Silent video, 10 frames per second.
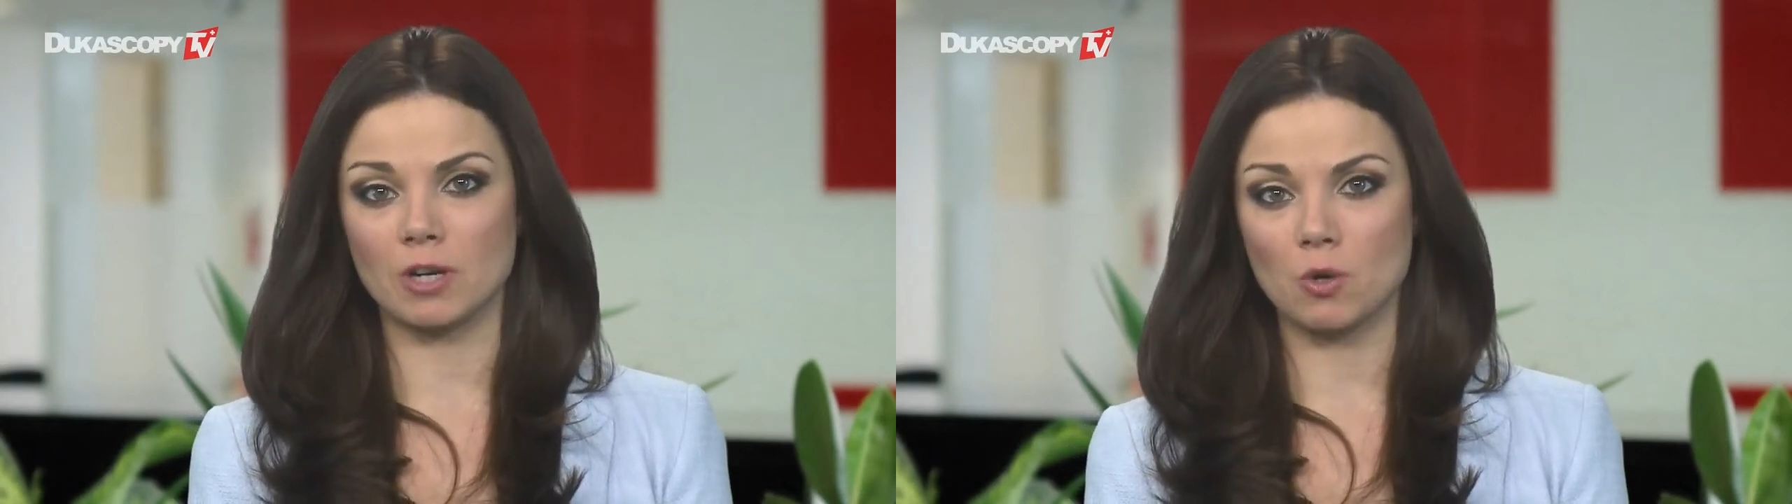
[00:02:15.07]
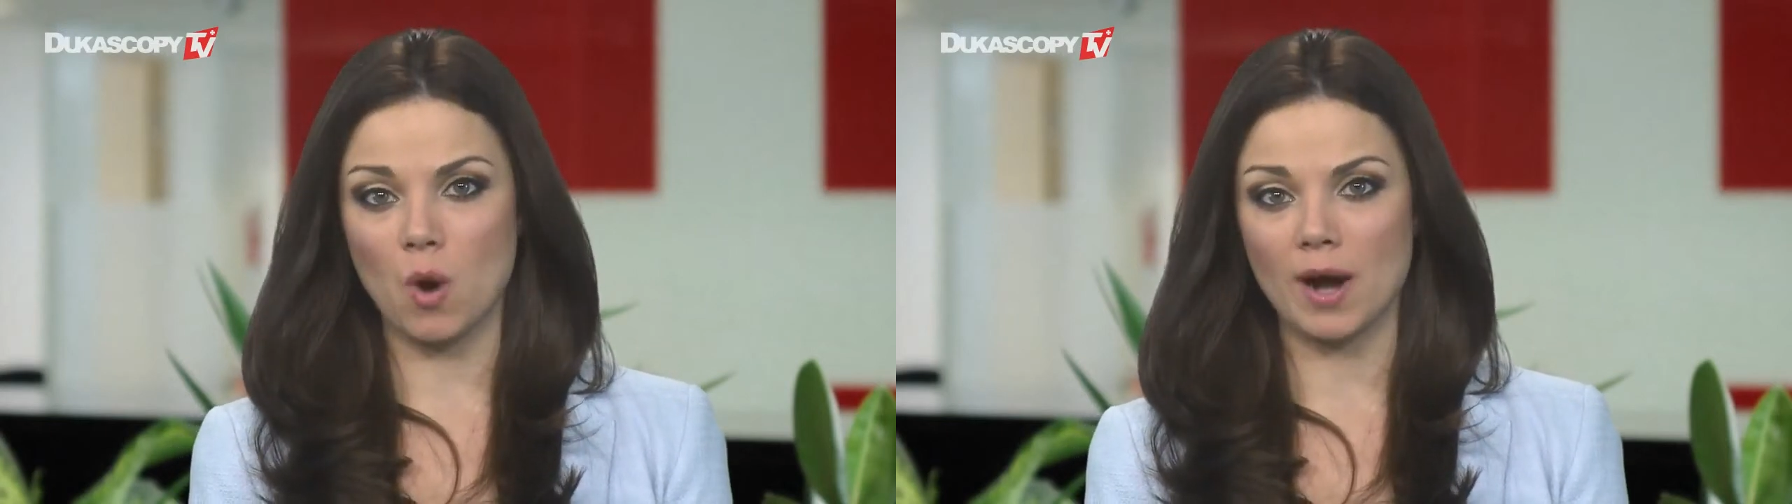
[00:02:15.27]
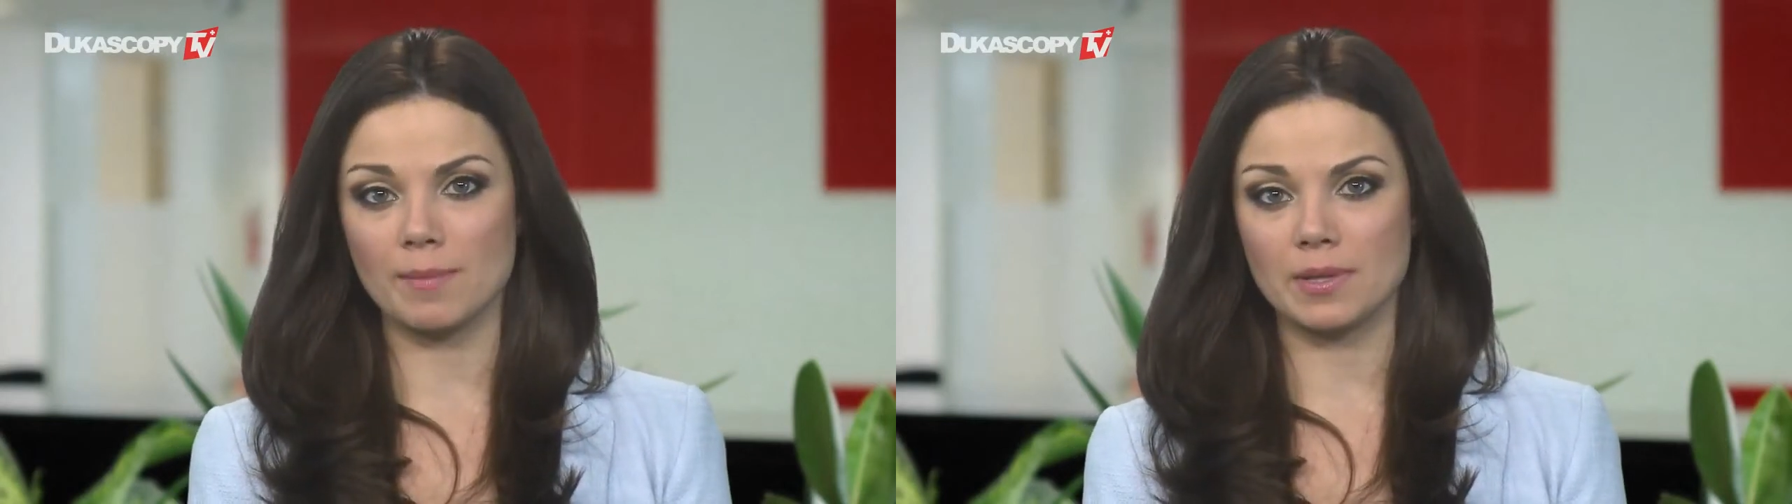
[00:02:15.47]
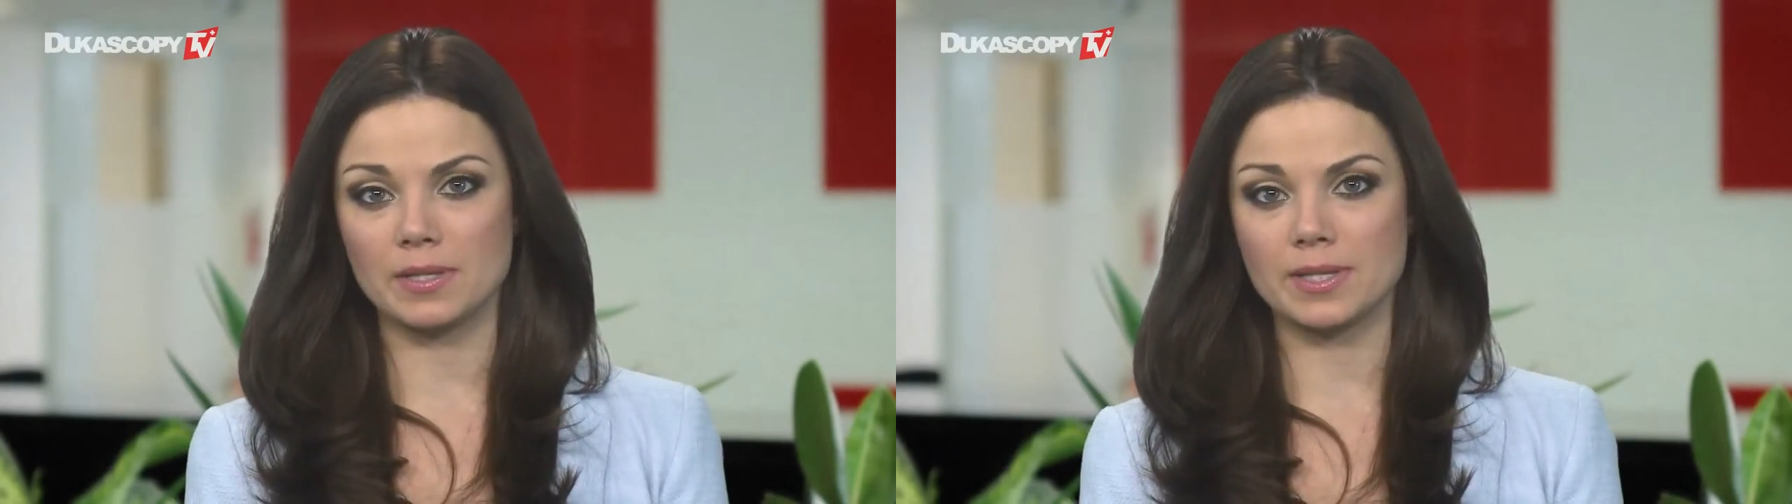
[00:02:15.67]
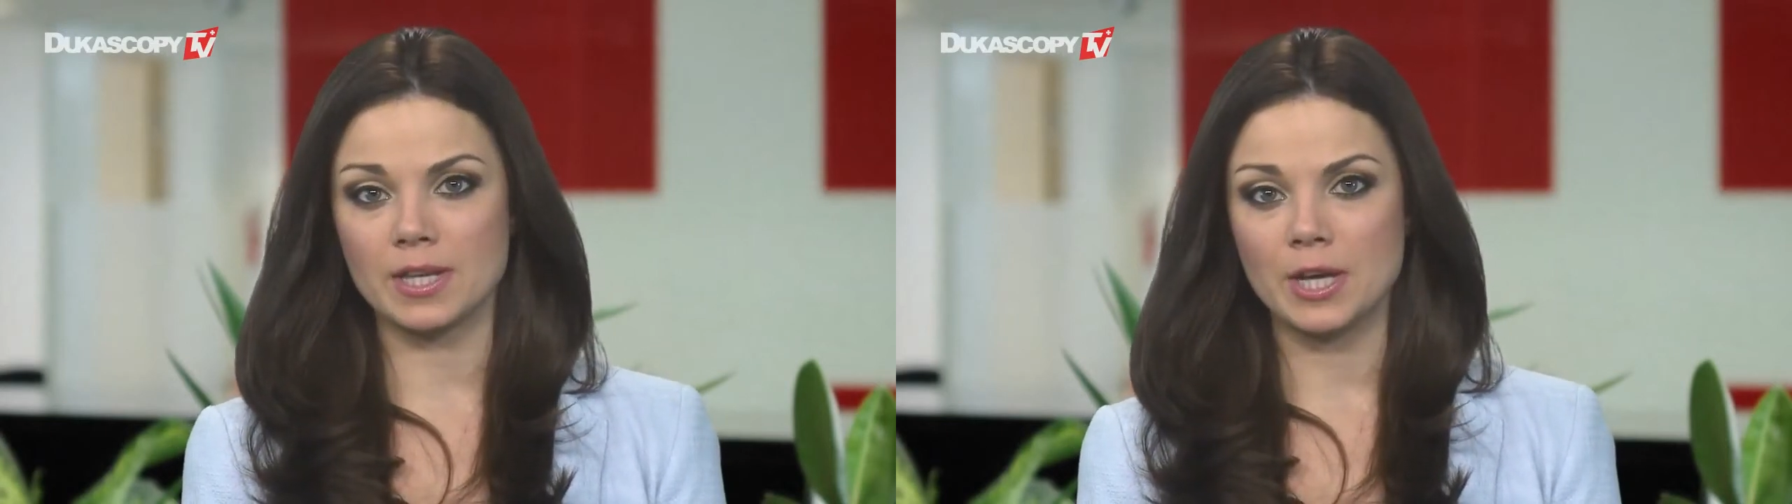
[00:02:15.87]

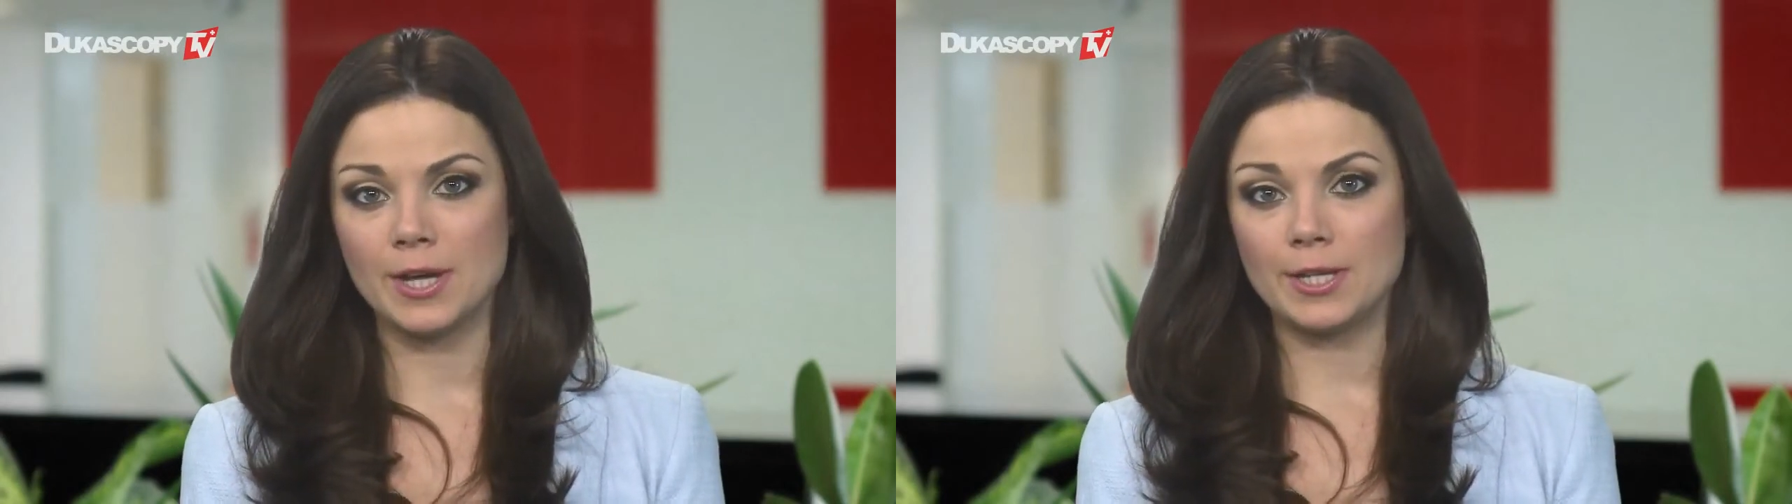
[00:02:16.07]
requirements.